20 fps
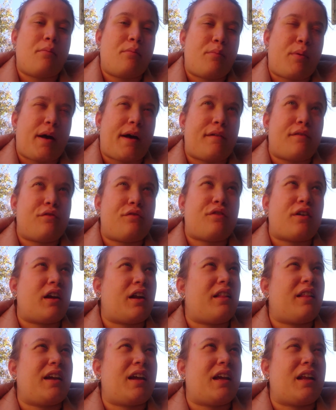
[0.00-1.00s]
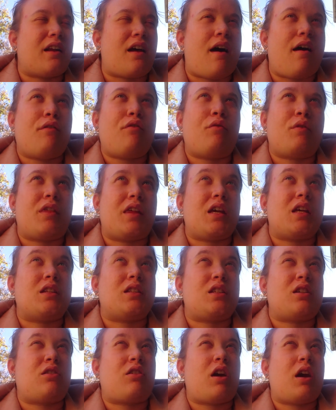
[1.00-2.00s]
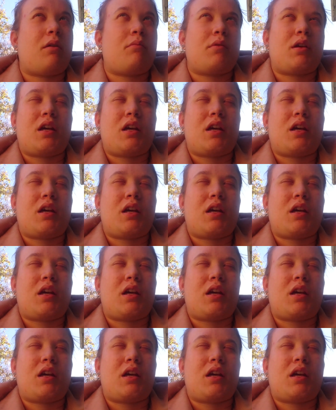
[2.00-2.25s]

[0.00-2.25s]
But funnily enough, with Instagram